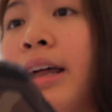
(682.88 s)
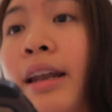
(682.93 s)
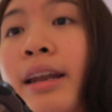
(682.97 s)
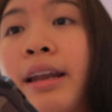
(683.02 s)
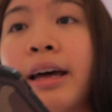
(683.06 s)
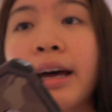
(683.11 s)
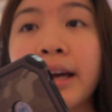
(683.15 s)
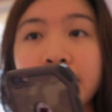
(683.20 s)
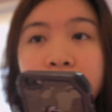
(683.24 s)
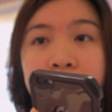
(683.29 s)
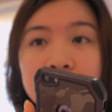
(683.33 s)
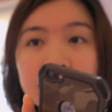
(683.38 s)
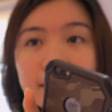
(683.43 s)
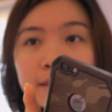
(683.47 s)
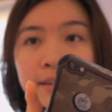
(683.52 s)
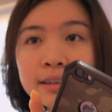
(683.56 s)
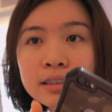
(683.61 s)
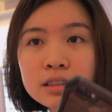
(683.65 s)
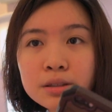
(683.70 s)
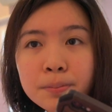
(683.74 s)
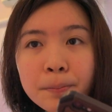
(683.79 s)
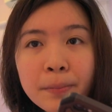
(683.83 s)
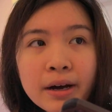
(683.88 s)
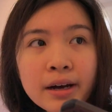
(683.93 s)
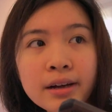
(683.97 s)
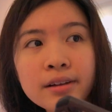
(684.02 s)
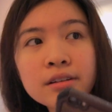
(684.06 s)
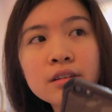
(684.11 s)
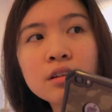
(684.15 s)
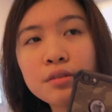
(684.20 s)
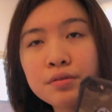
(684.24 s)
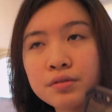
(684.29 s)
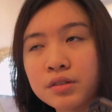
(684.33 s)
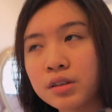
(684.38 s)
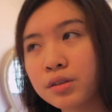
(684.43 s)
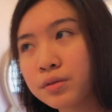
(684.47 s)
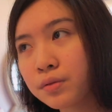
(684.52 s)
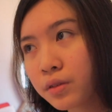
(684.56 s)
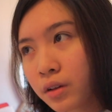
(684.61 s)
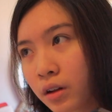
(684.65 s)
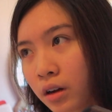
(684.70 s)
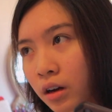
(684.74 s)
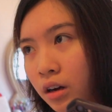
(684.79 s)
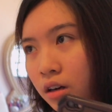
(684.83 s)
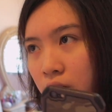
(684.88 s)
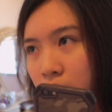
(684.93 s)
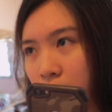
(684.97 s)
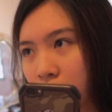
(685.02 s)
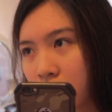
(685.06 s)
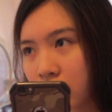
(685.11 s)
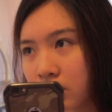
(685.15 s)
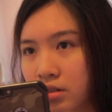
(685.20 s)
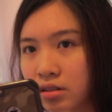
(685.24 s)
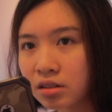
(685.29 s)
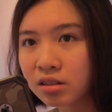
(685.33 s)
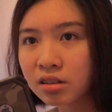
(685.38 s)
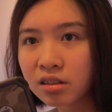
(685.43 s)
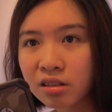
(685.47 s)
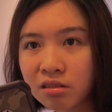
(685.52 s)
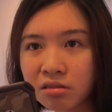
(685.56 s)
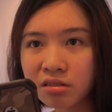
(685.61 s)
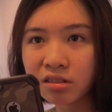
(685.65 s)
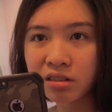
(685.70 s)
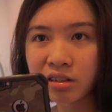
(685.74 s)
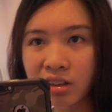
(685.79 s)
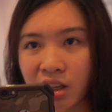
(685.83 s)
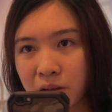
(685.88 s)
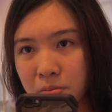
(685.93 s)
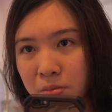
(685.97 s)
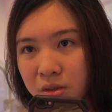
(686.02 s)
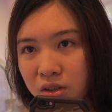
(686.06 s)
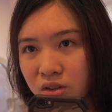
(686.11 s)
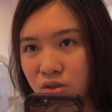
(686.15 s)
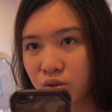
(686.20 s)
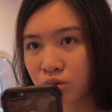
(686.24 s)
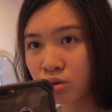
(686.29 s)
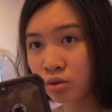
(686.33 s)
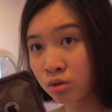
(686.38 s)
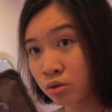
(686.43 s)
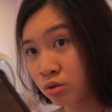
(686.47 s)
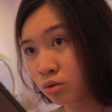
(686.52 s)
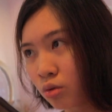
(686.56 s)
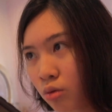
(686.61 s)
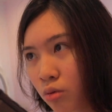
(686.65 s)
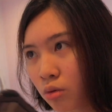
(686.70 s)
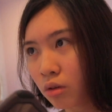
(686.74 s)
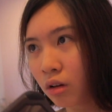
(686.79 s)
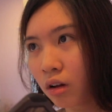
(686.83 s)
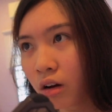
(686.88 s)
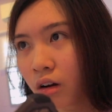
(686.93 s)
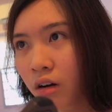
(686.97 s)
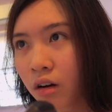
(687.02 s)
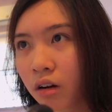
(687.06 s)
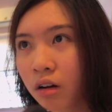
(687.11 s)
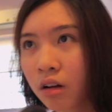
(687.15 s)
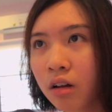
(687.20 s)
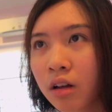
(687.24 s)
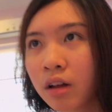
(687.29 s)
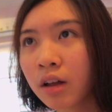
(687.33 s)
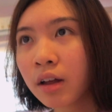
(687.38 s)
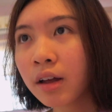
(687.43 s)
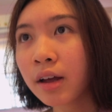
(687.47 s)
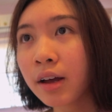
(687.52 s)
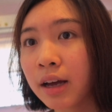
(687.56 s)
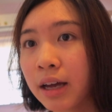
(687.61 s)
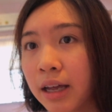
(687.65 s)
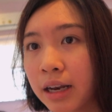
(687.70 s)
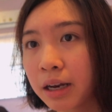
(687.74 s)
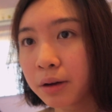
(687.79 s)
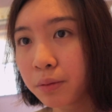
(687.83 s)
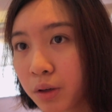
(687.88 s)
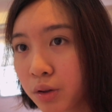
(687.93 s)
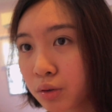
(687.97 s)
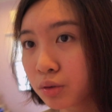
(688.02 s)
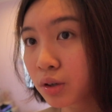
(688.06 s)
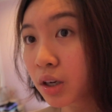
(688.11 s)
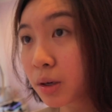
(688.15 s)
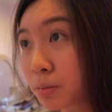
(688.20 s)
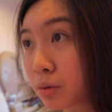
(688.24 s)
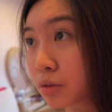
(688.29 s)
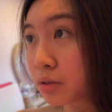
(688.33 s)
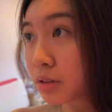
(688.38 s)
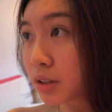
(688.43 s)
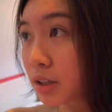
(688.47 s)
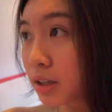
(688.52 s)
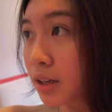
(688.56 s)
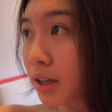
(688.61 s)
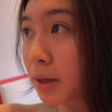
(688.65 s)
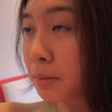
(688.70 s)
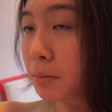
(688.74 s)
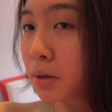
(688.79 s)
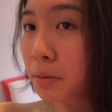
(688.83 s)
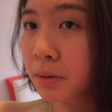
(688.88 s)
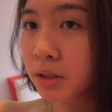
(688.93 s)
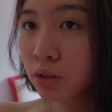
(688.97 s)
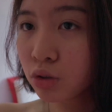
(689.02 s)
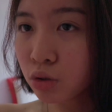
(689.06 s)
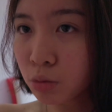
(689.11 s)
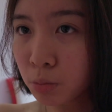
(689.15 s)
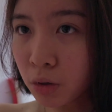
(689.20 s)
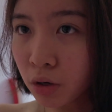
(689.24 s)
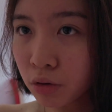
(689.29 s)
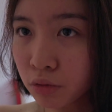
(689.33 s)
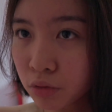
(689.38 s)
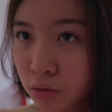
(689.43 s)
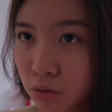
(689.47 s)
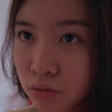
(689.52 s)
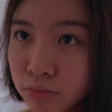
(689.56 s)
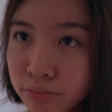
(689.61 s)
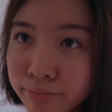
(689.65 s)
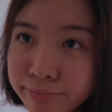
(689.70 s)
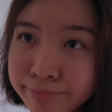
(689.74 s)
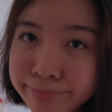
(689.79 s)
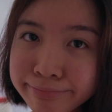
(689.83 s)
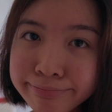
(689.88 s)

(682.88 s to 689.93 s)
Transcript: and edit this part of the vlog because it will take me so long. And I want to upload it like maybe tomorrow.